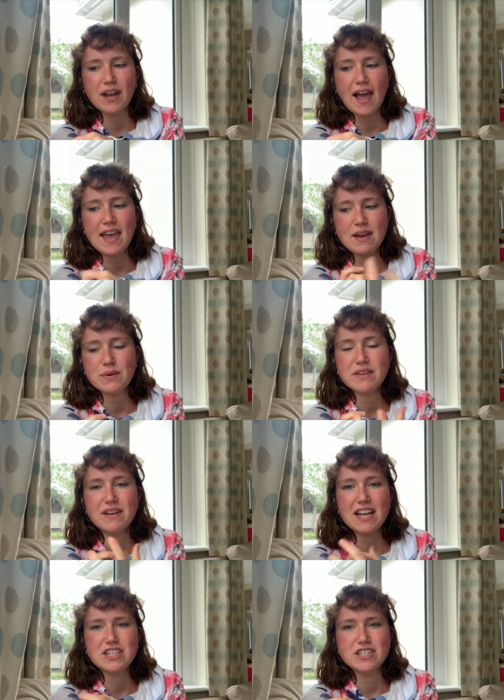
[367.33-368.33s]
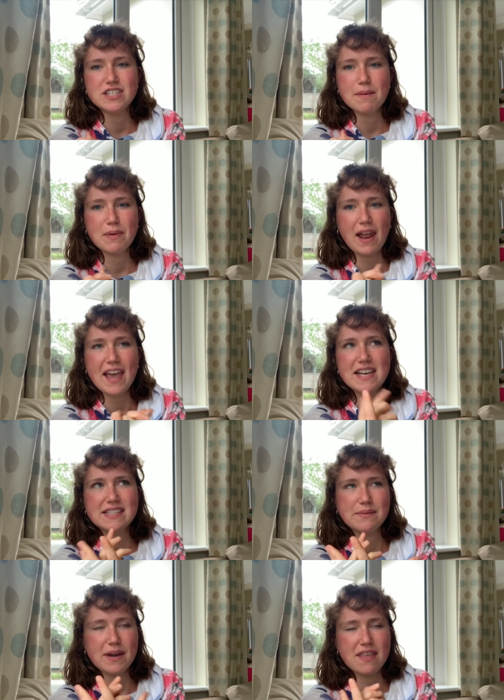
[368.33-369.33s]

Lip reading: like with a relationship, and like, is it worth